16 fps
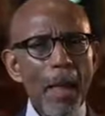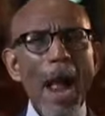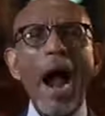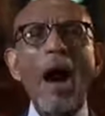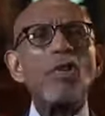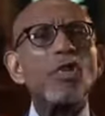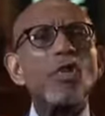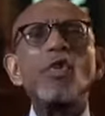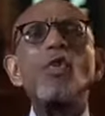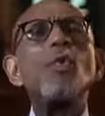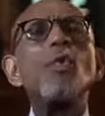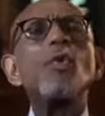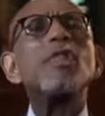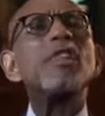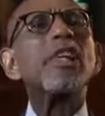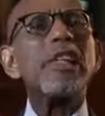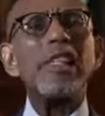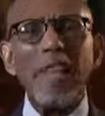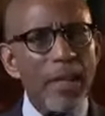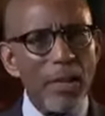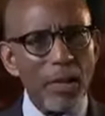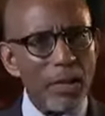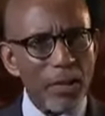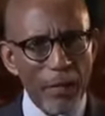Our schools
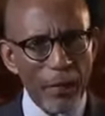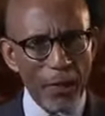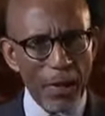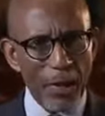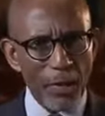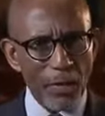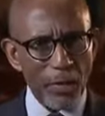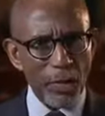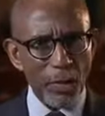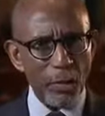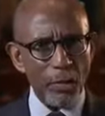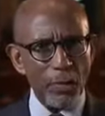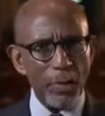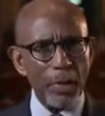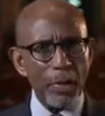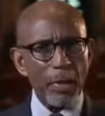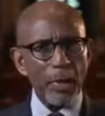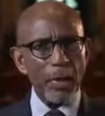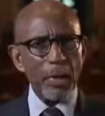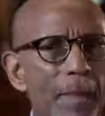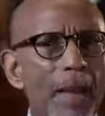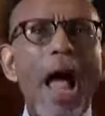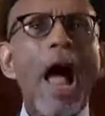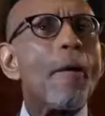continue to fail children.
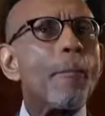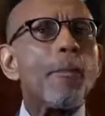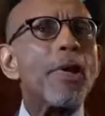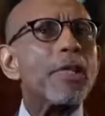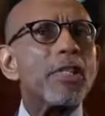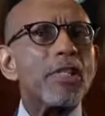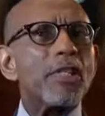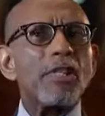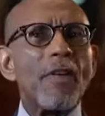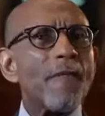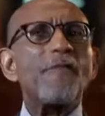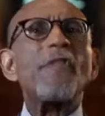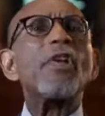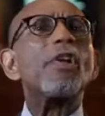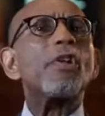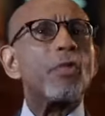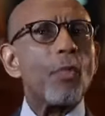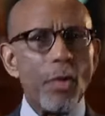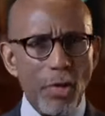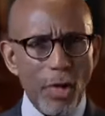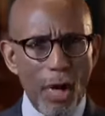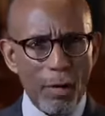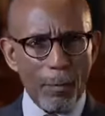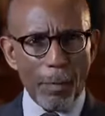Our prisons are filled with
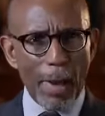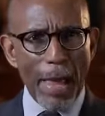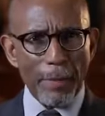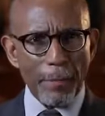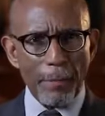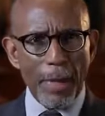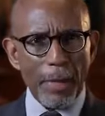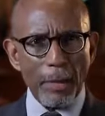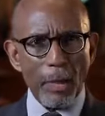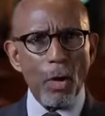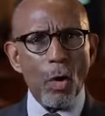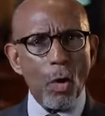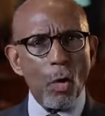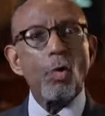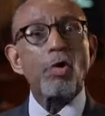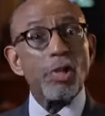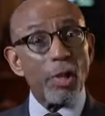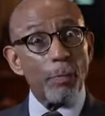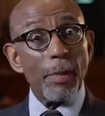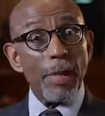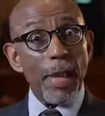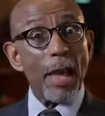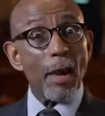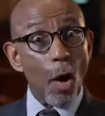young black men who should
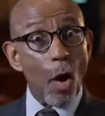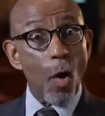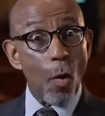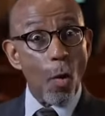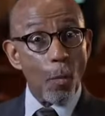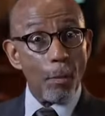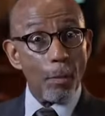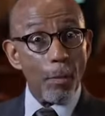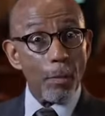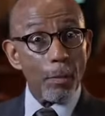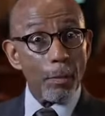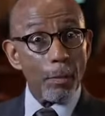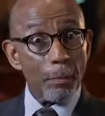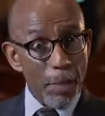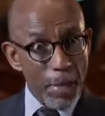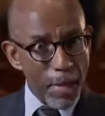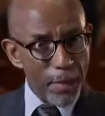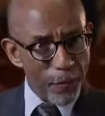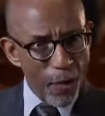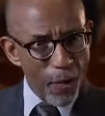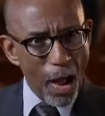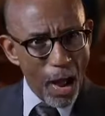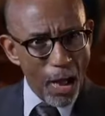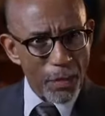be at home, being
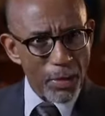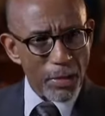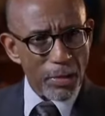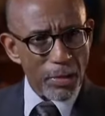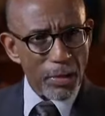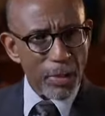fathers.